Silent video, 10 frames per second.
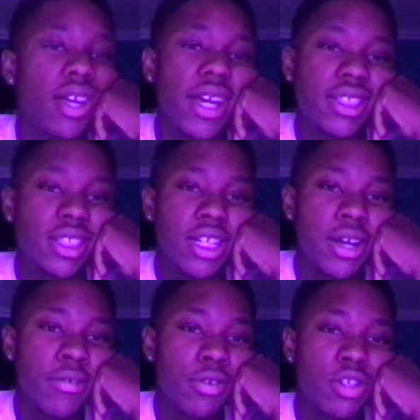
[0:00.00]
it's
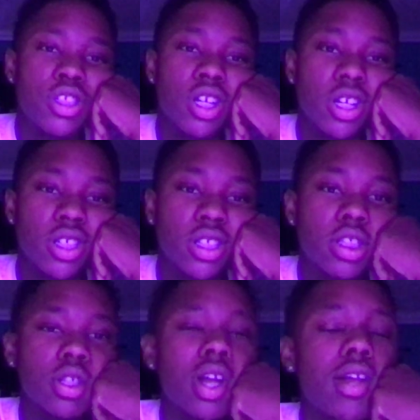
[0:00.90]
never
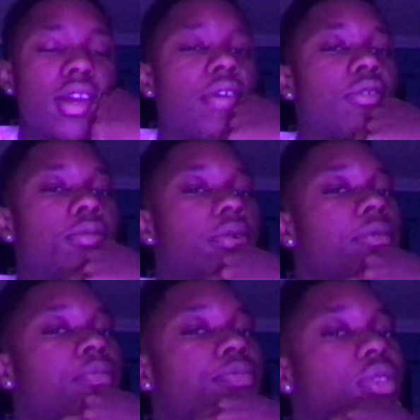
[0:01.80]
just not never, but
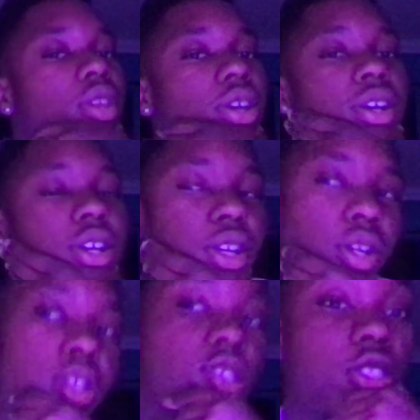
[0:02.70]

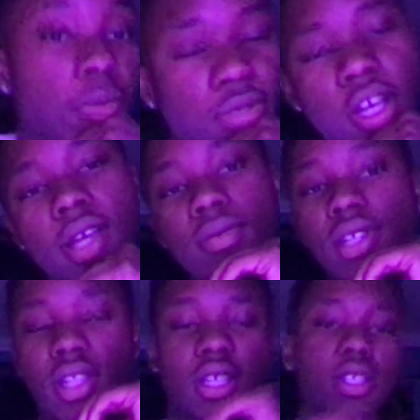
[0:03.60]
sometimes
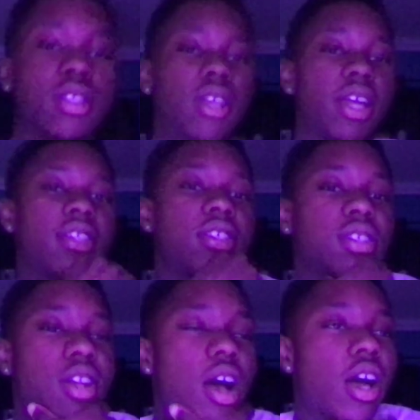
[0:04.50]
at least it's
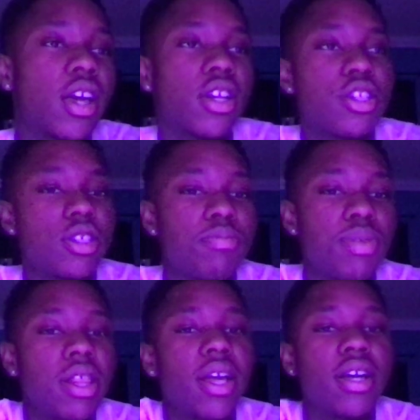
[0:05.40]
not gonna just be
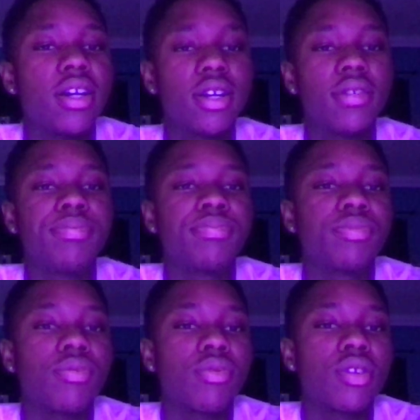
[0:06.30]
like a
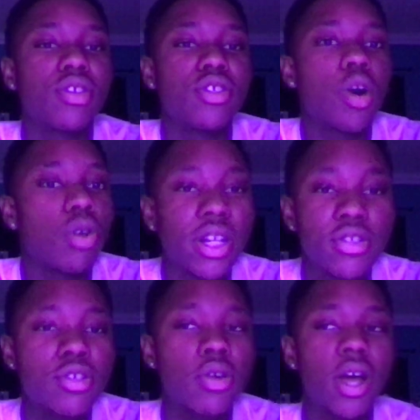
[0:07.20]
zone in,
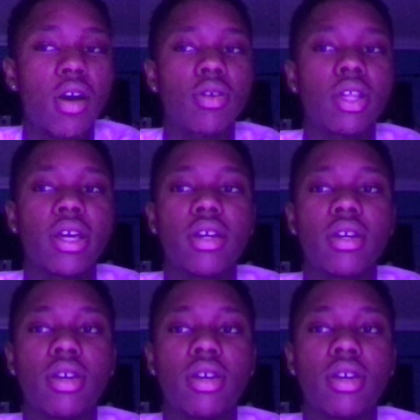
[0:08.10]
zone out. Like